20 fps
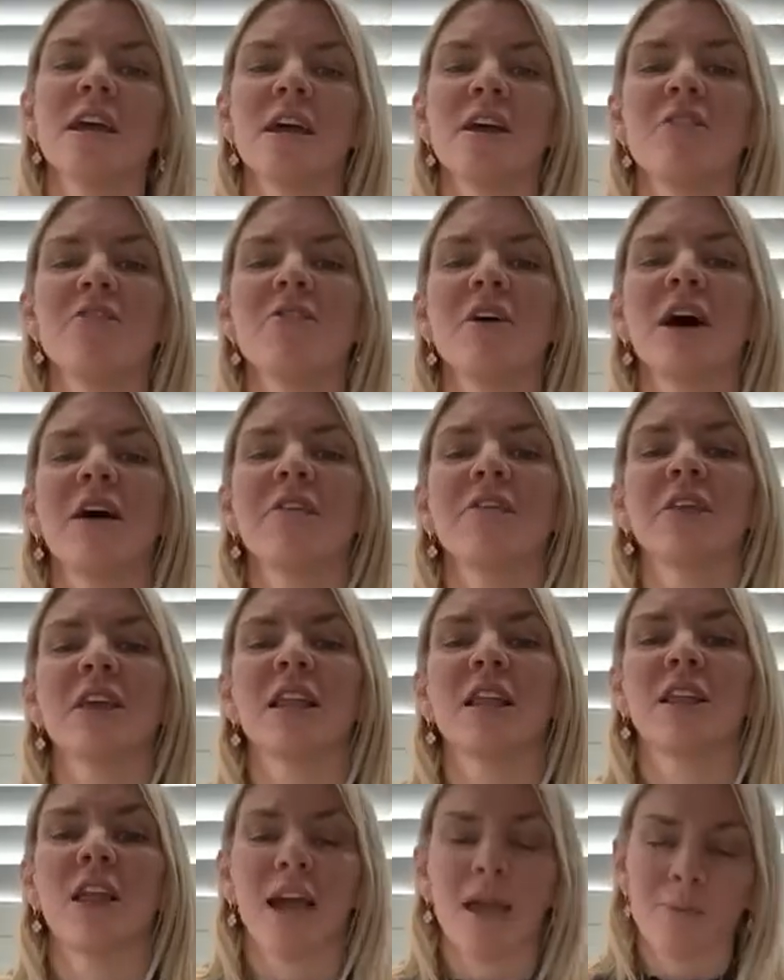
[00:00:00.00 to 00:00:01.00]
that the
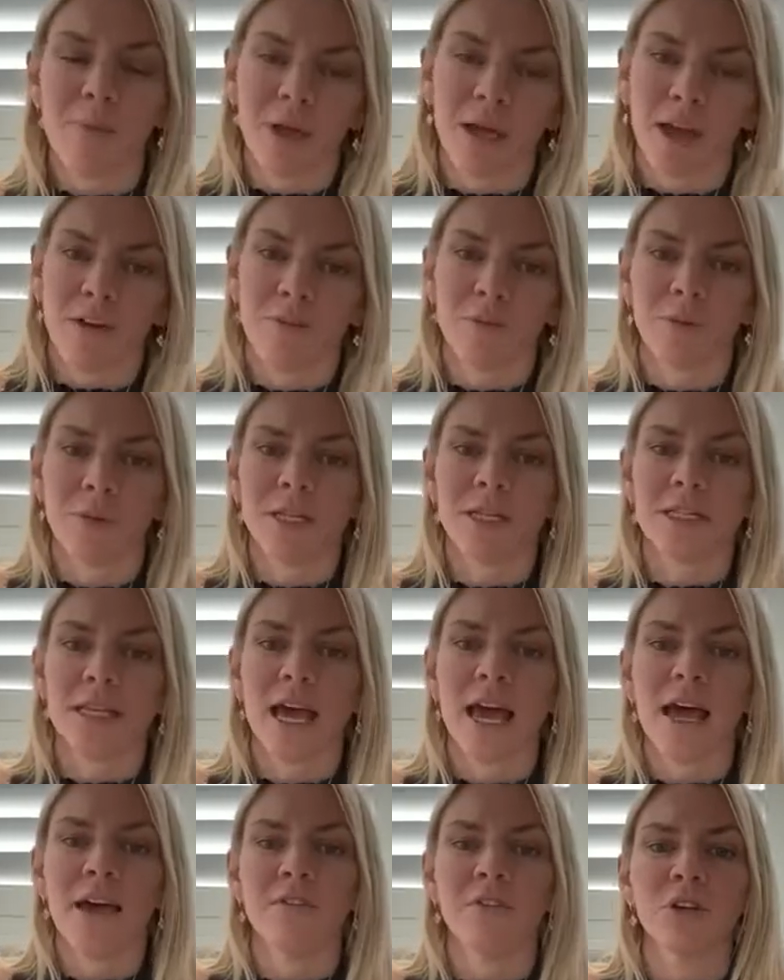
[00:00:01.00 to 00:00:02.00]
Labor government
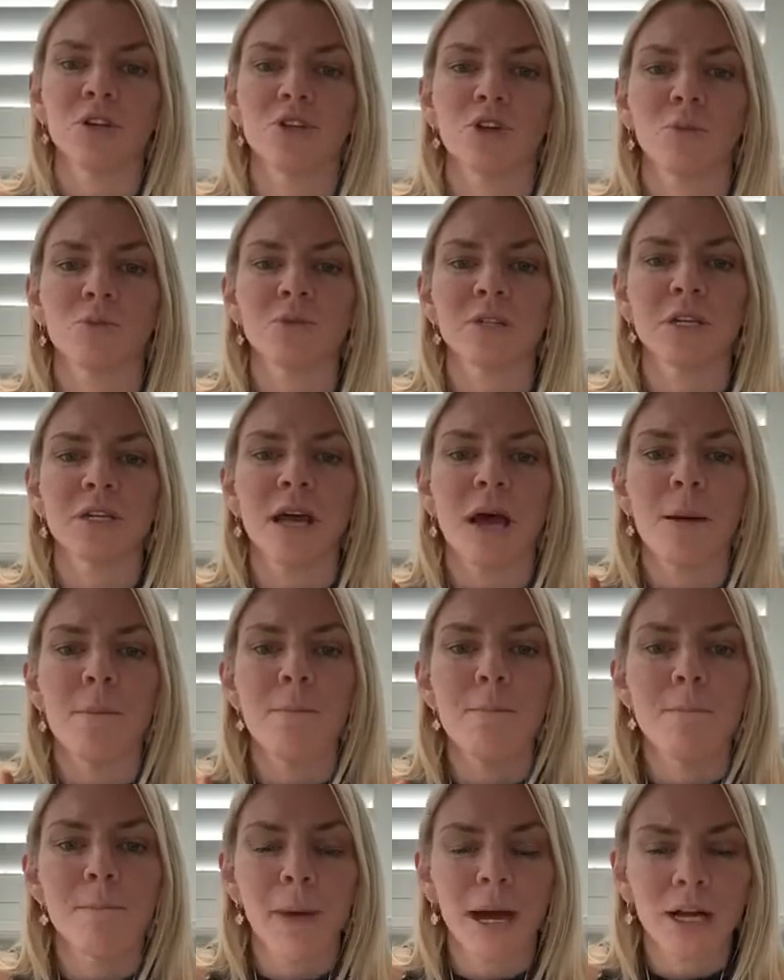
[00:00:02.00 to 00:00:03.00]
have adopted a
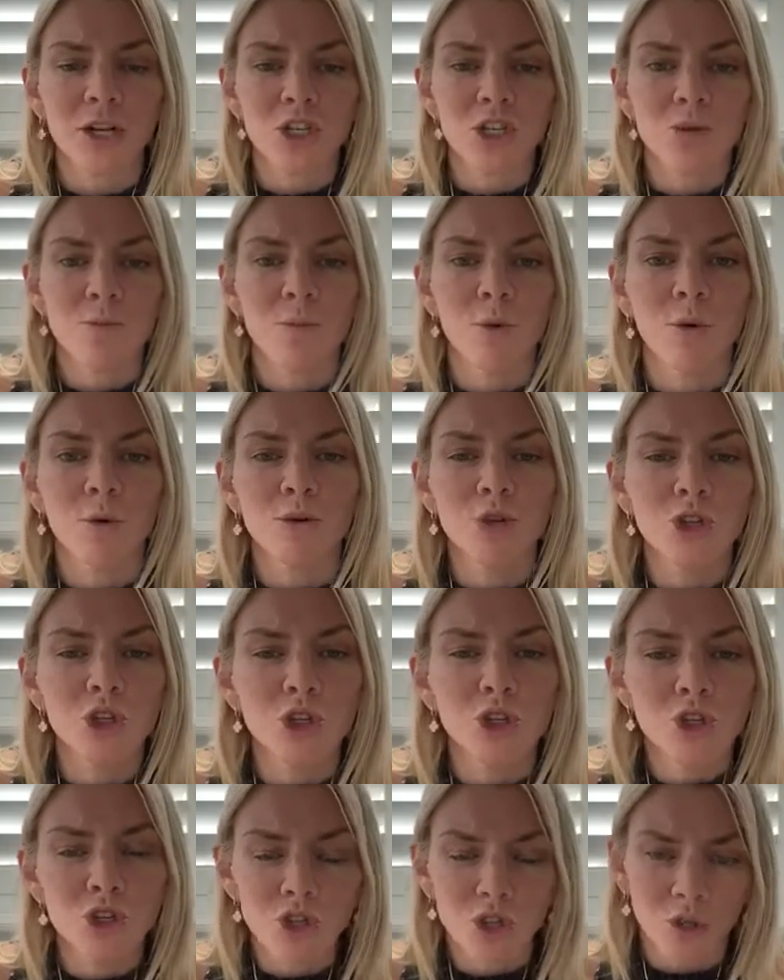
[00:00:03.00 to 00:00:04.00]
much more
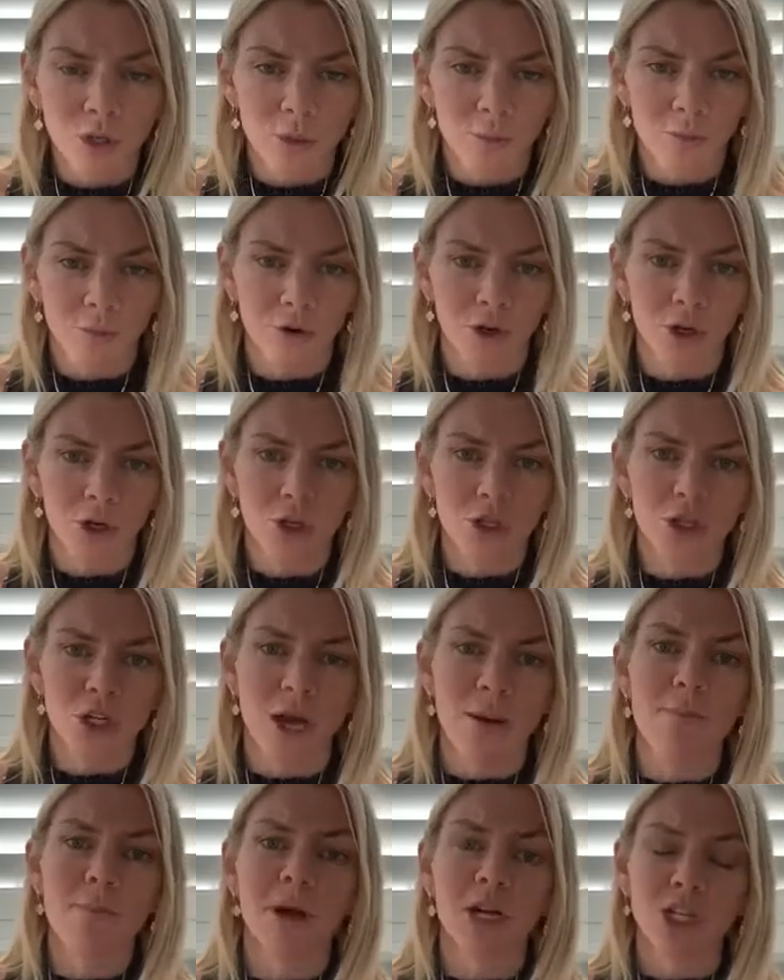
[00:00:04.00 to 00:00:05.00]
neutral approach,
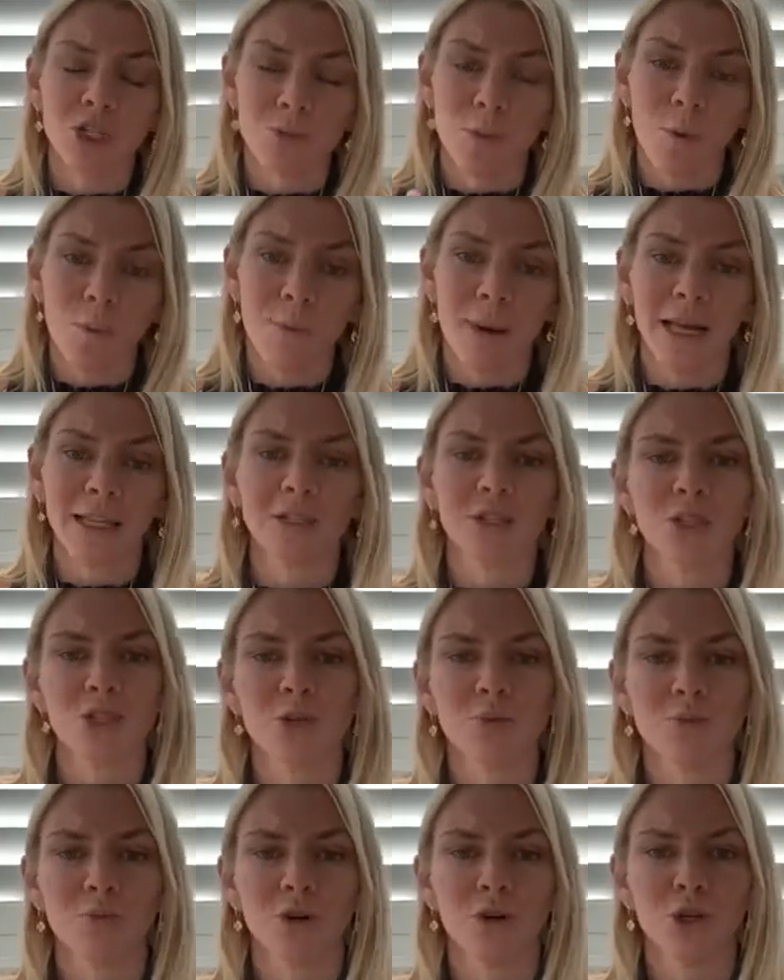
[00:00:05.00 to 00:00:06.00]
a much more balanced
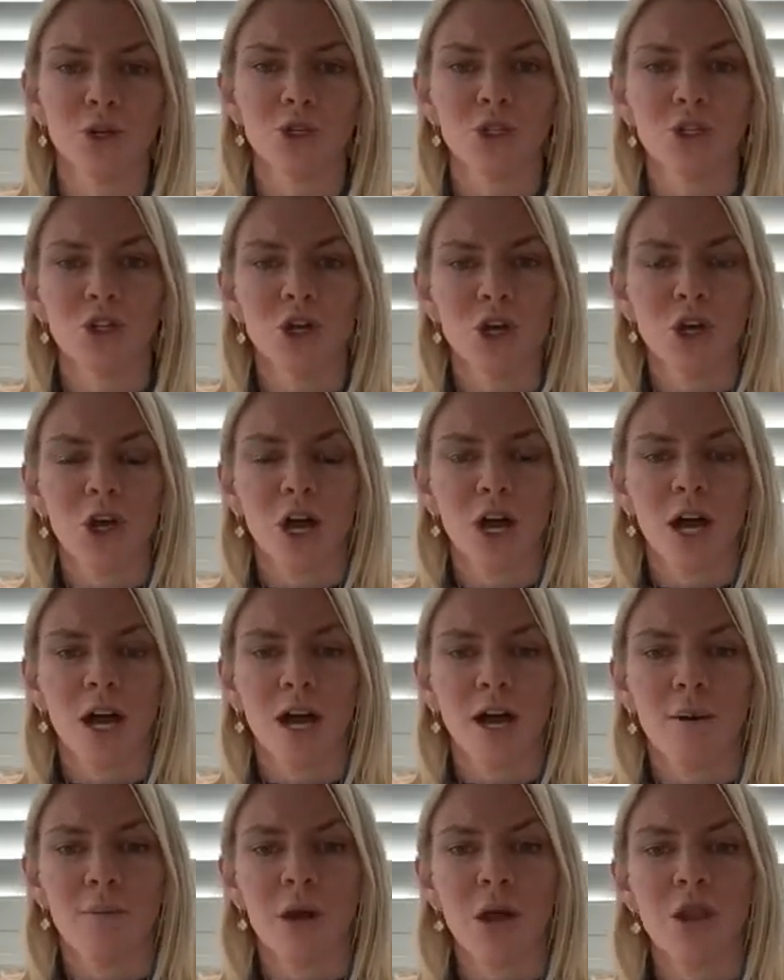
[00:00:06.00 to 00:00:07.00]
approach,
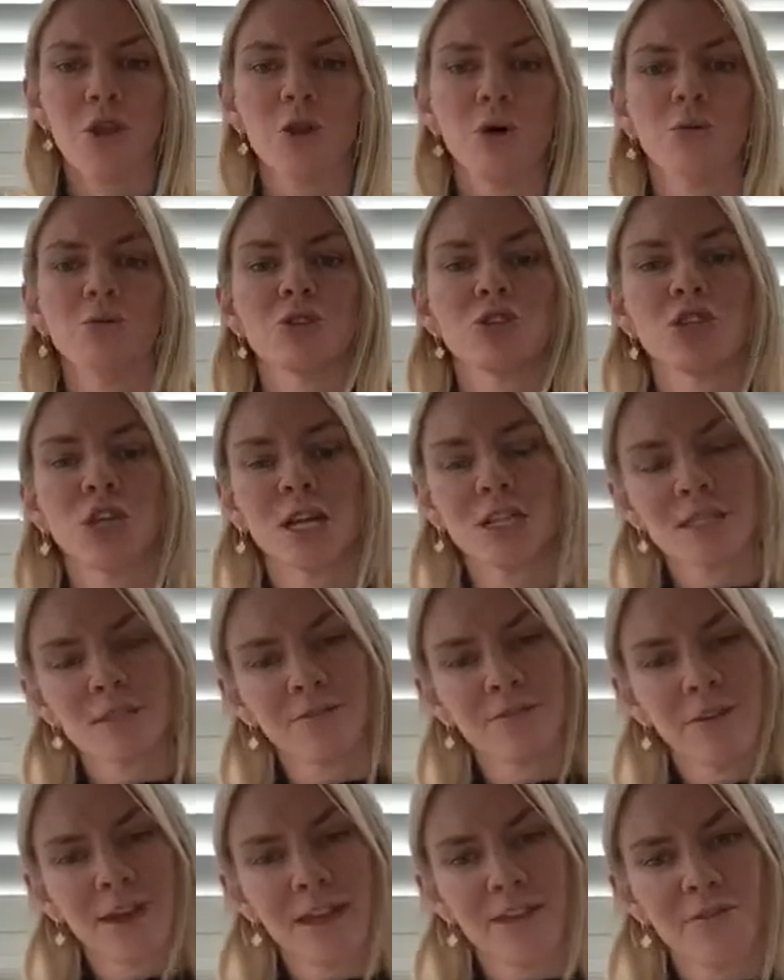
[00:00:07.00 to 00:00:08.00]
um, not just
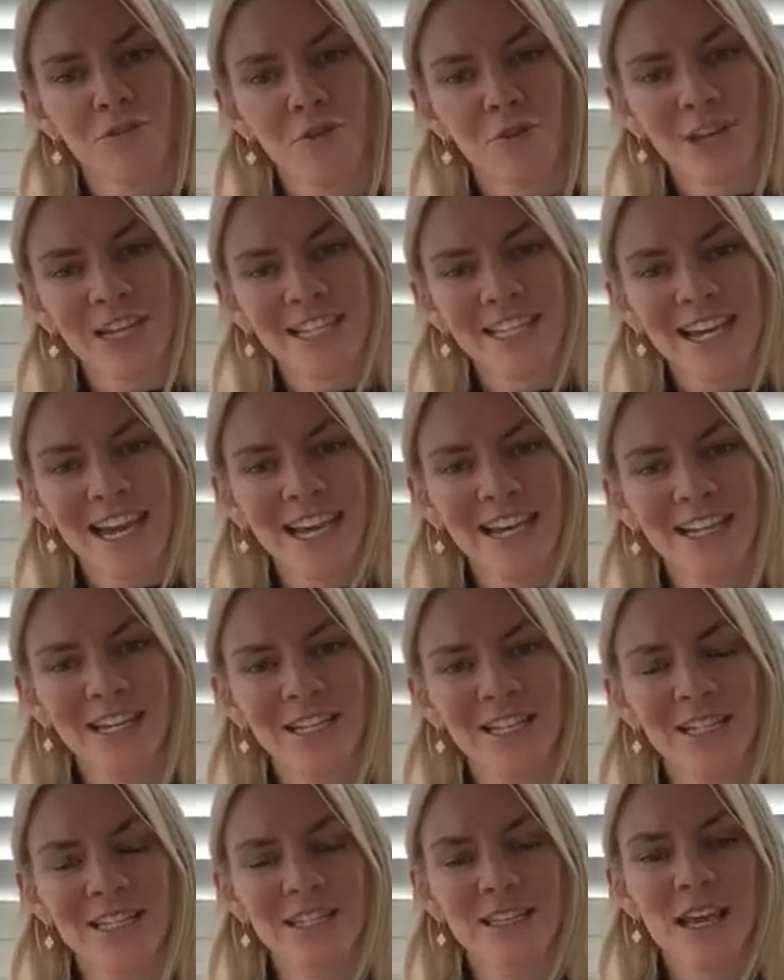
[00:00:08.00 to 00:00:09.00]
favouring
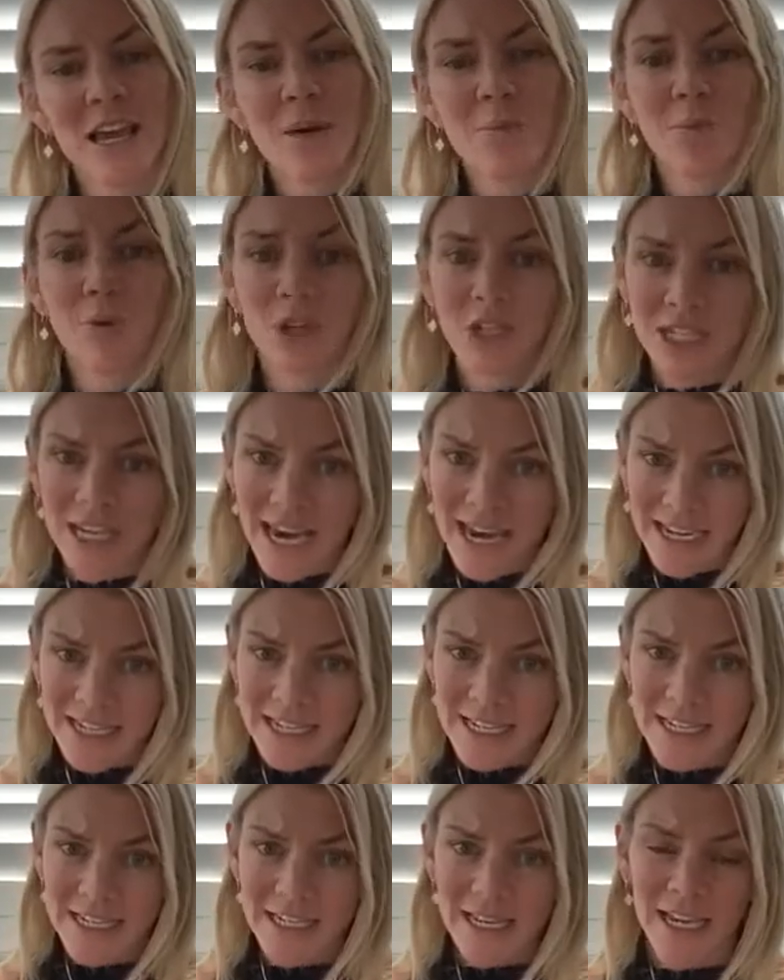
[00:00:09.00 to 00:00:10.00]
tenants,
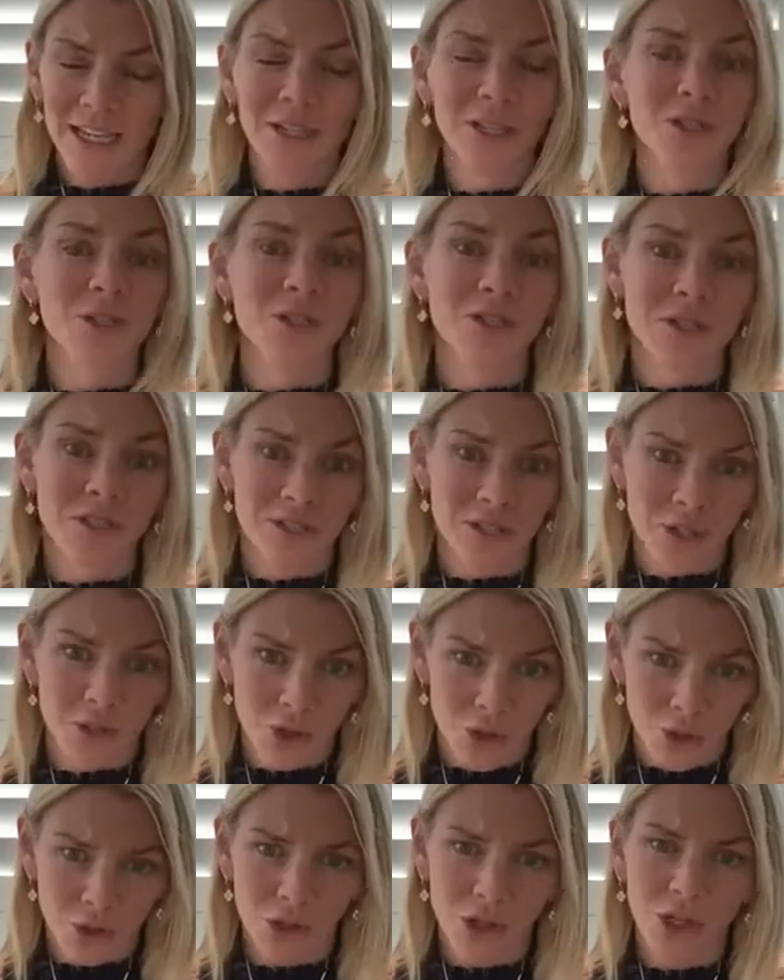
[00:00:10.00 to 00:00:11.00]
protecting tenants,
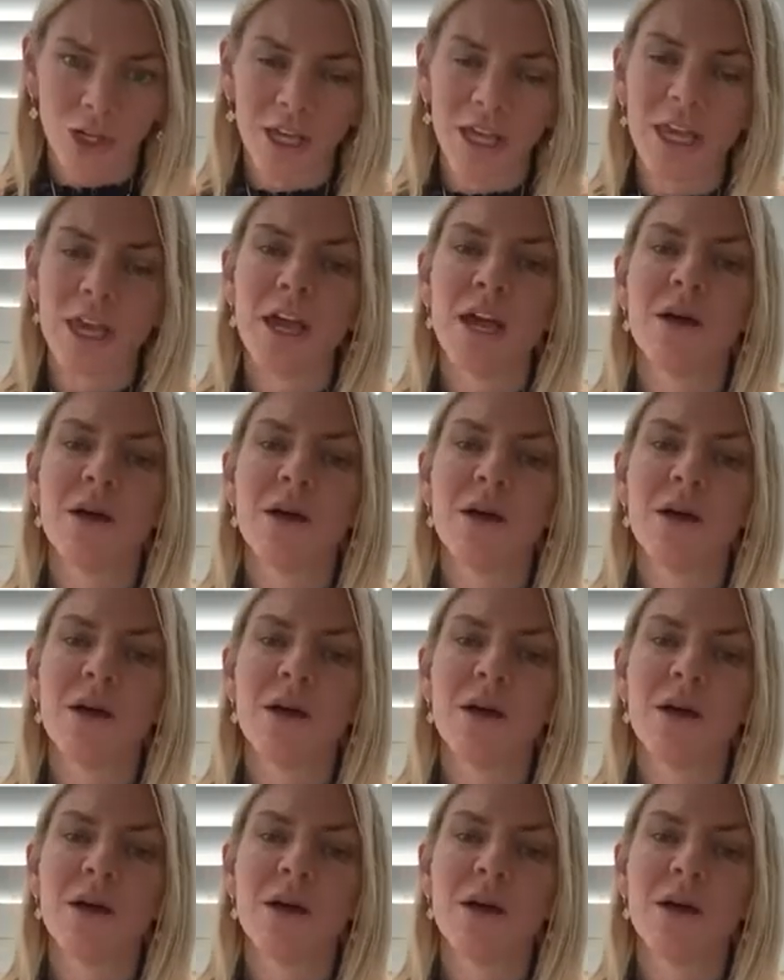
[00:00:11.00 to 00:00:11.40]
certainly,